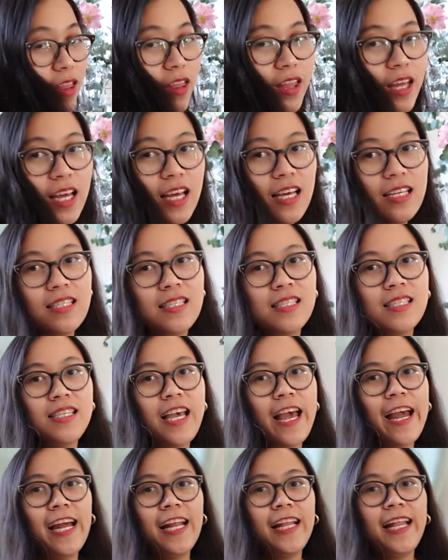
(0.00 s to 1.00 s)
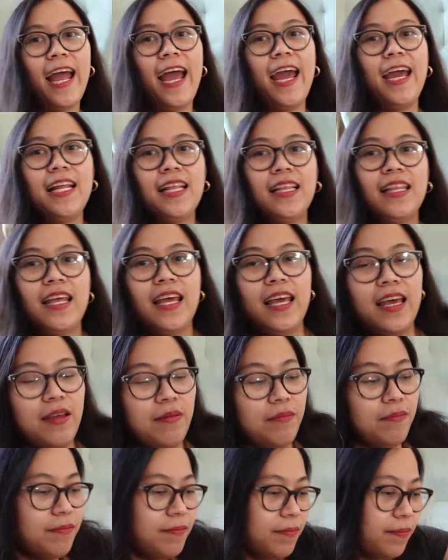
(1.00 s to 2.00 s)
the second
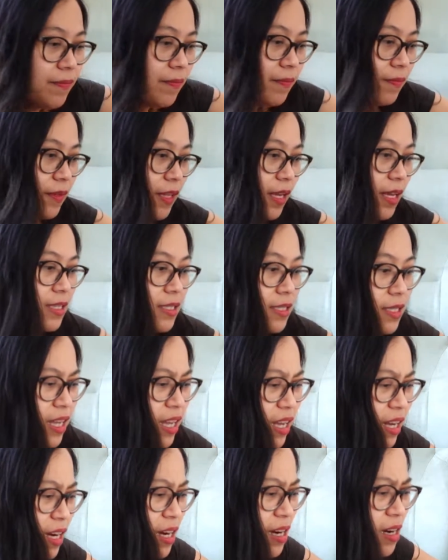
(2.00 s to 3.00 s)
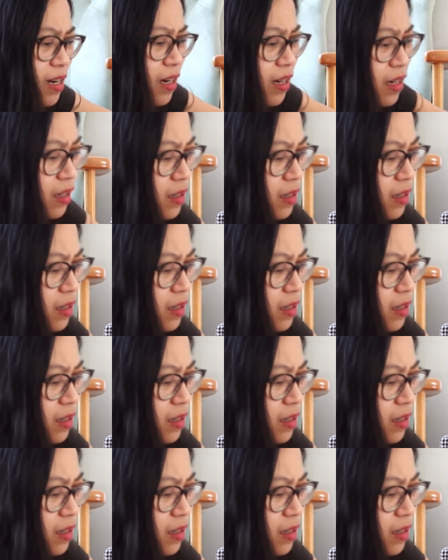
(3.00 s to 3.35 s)
item is here.